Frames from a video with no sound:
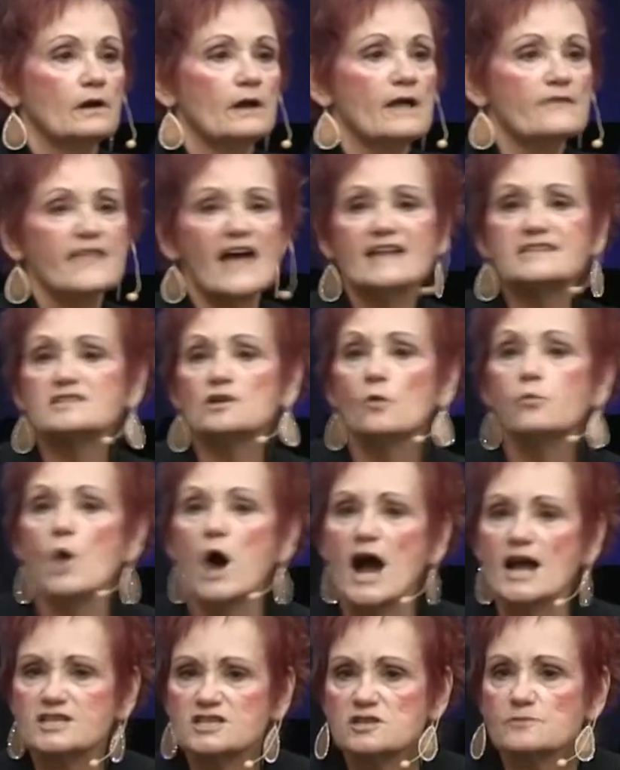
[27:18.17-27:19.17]
That's a
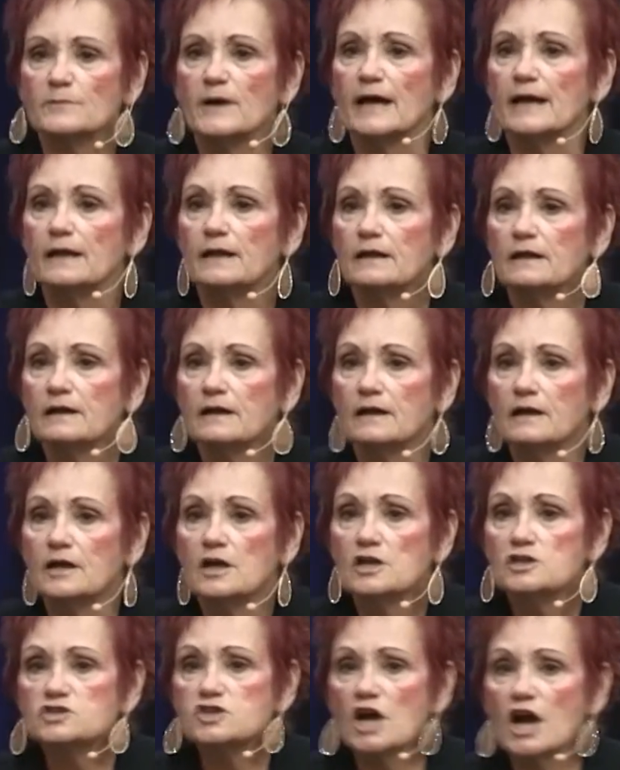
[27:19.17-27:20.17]
watchman.
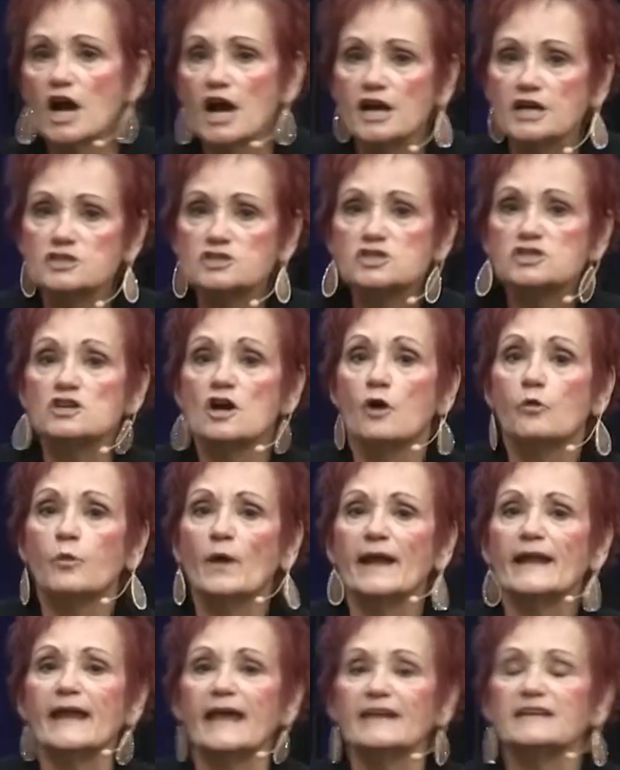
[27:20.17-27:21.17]
Church,
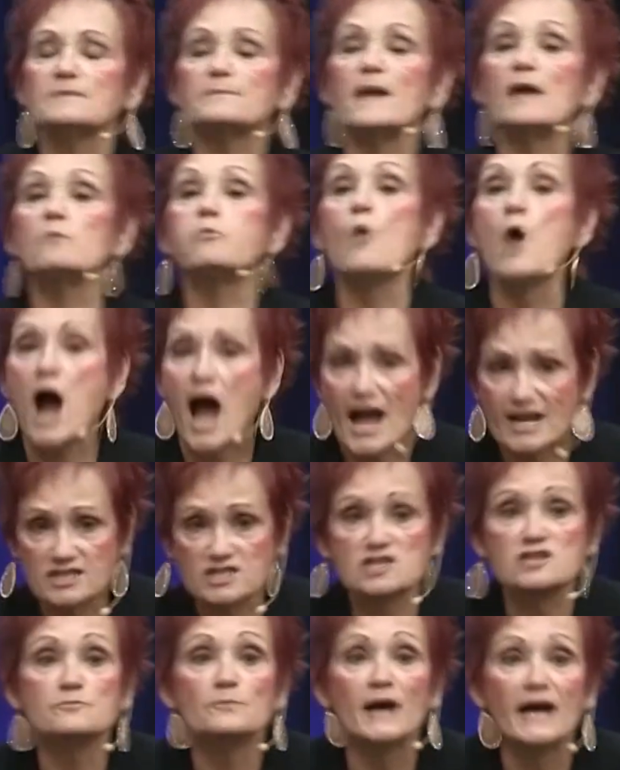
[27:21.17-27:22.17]
we need to be
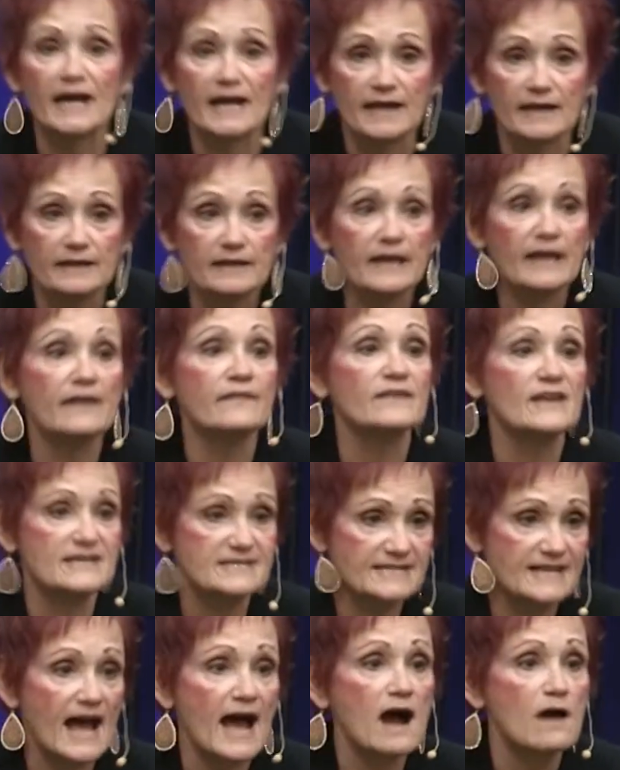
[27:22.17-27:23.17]
watchmen in
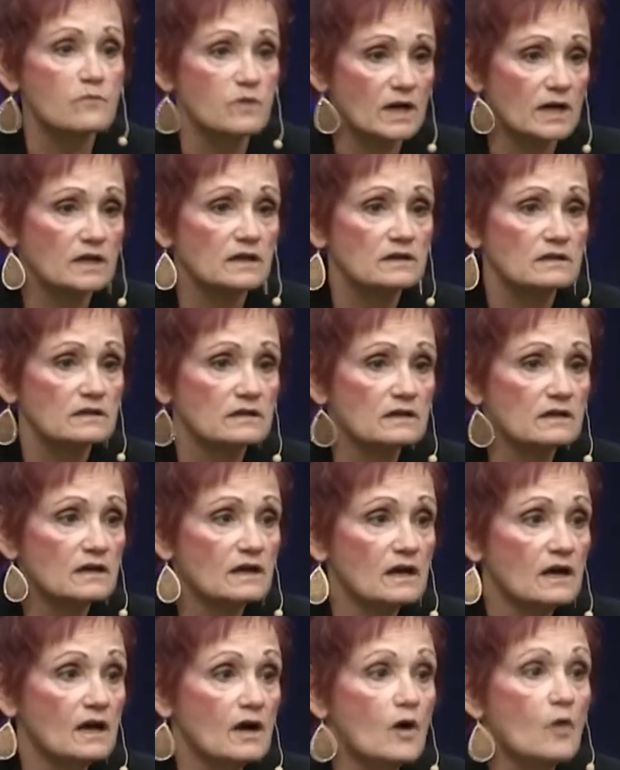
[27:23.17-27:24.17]
this hour.
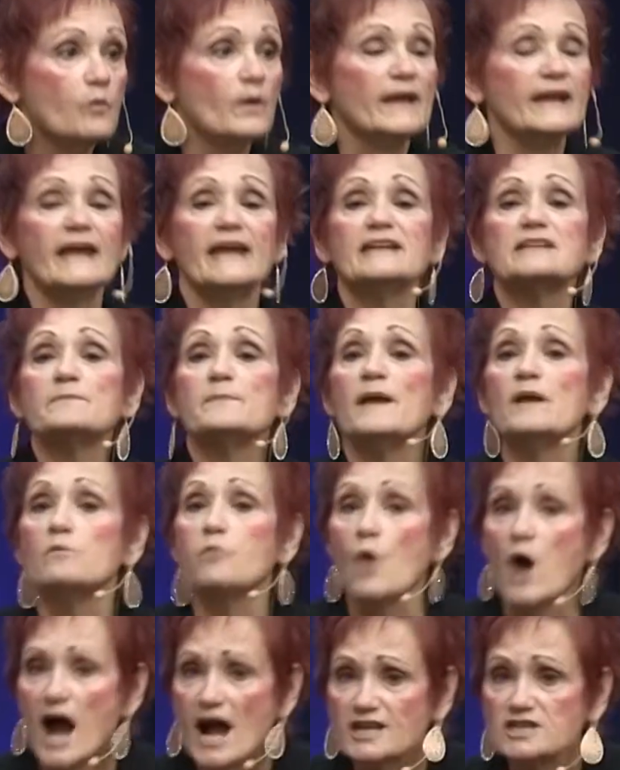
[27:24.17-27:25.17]
We need to be
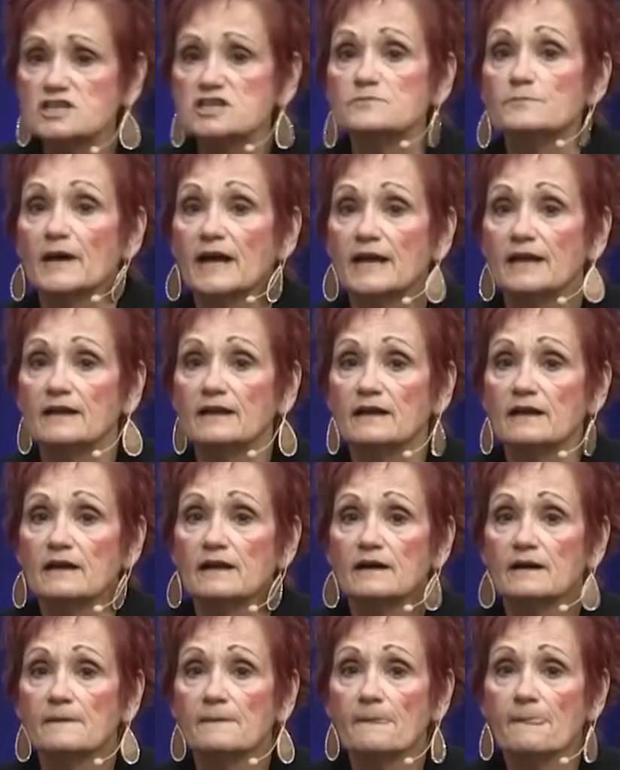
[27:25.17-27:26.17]
watchmen.
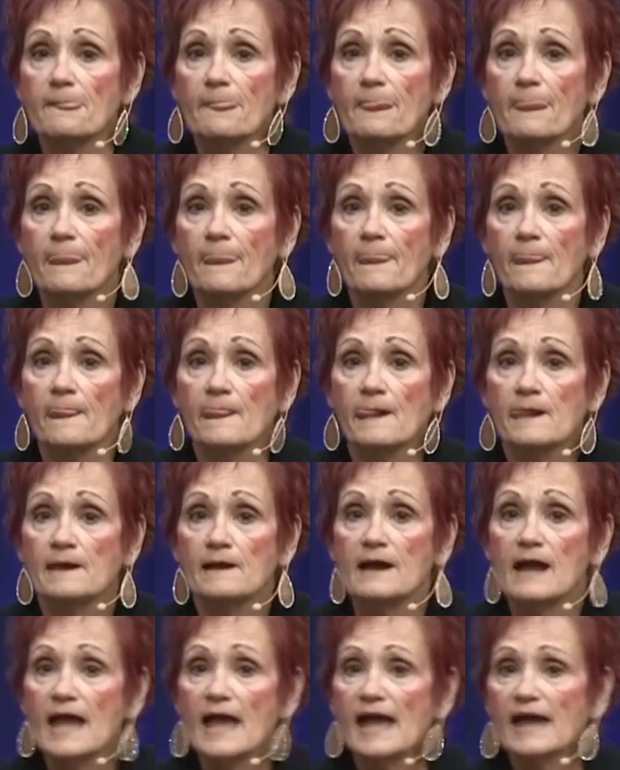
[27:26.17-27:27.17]

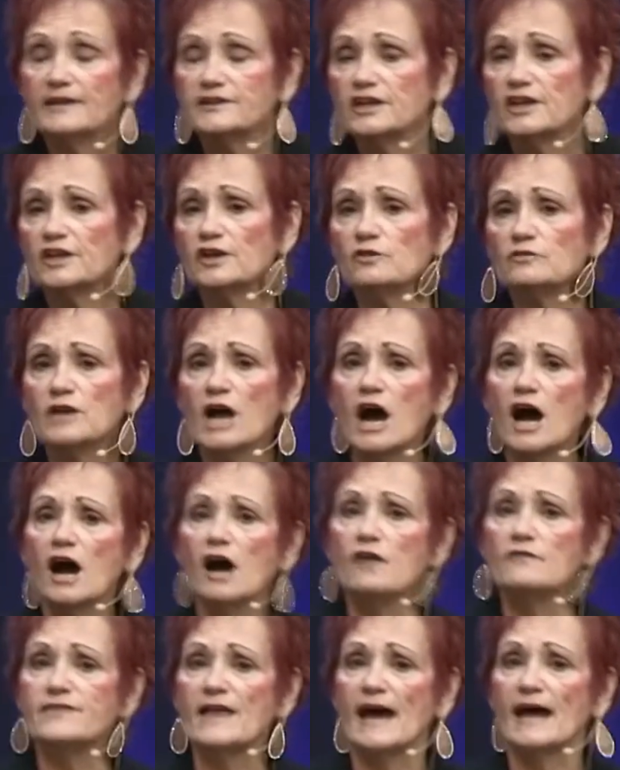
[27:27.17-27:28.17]
And do you
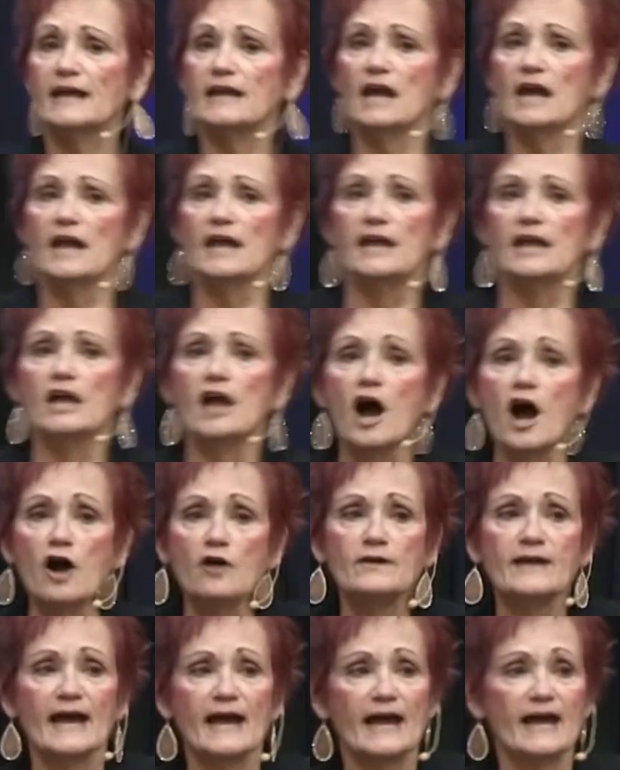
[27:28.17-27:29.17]
know that,
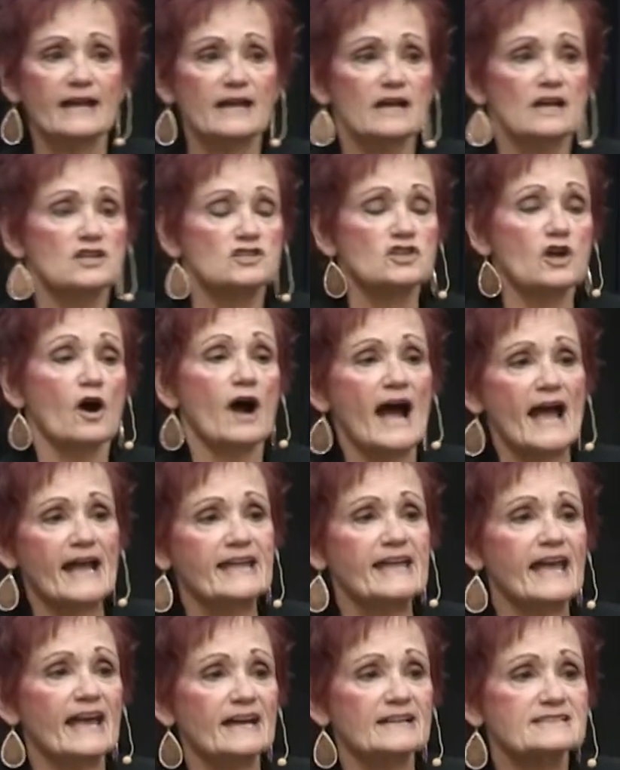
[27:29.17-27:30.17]
okay, so I
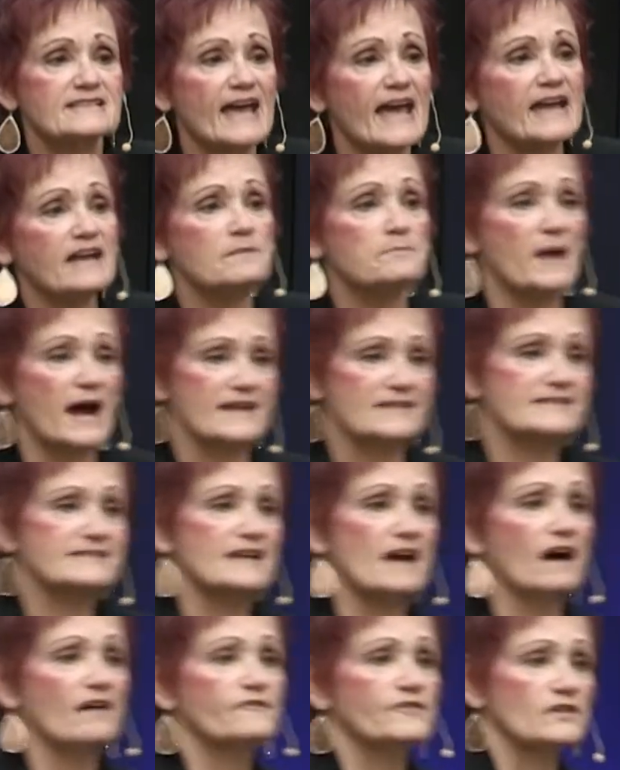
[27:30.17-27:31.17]
can't take
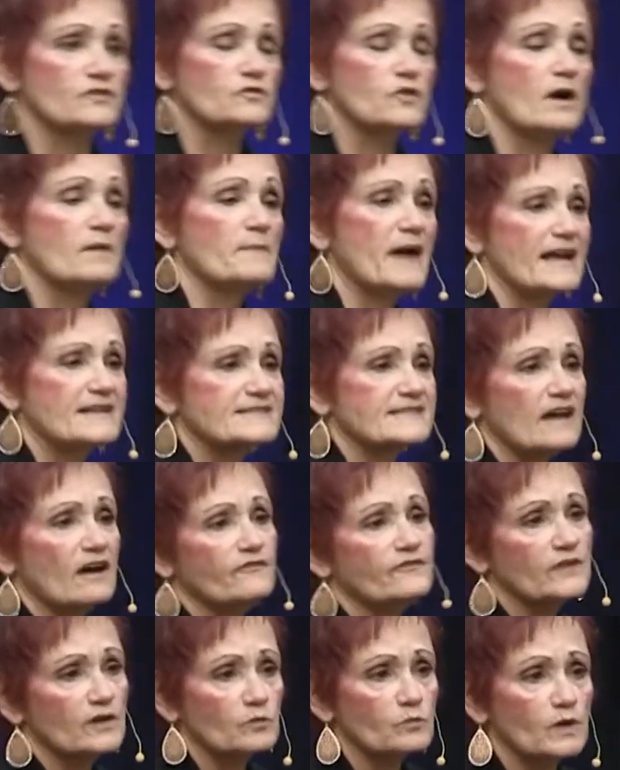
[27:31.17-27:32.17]
myself and throw
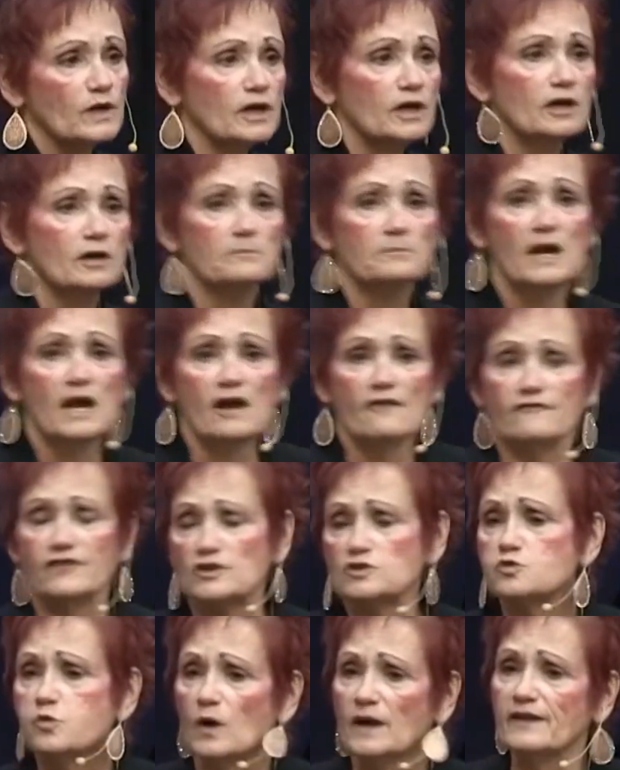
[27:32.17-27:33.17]
myself in a room for
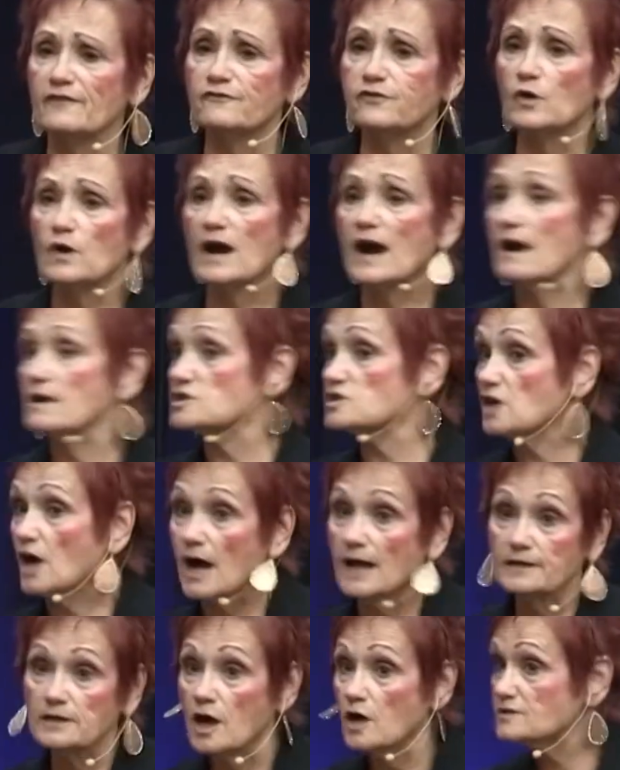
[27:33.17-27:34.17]
24 hours.
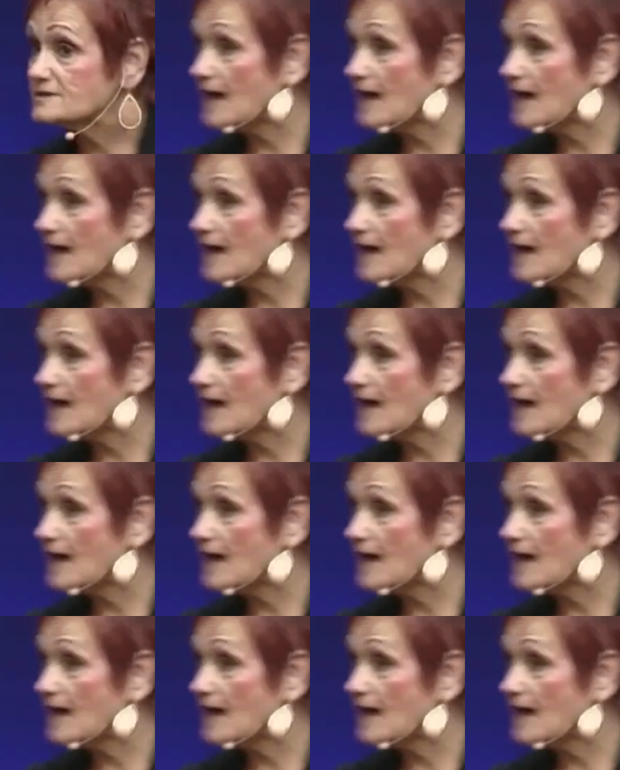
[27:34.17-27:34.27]
God knows